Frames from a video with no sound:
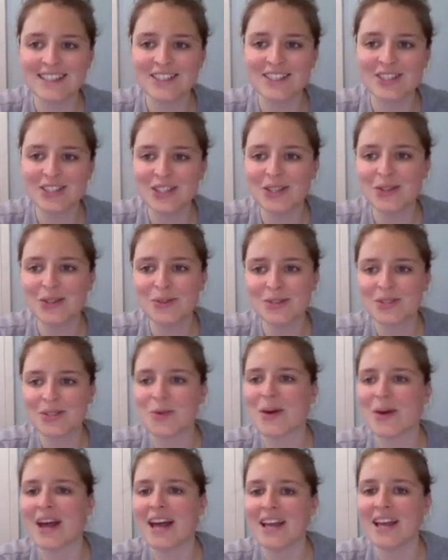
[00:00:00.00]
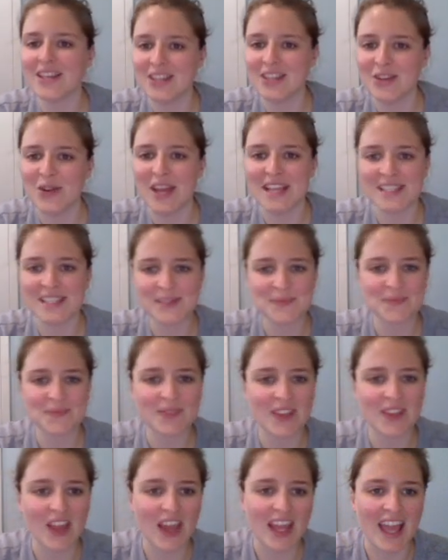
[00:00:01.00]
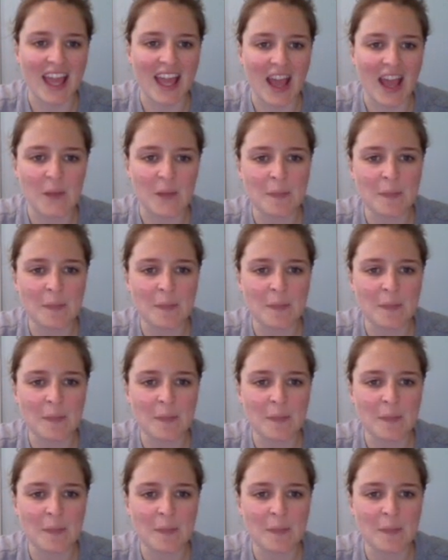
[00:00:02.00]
2 square units. Okay.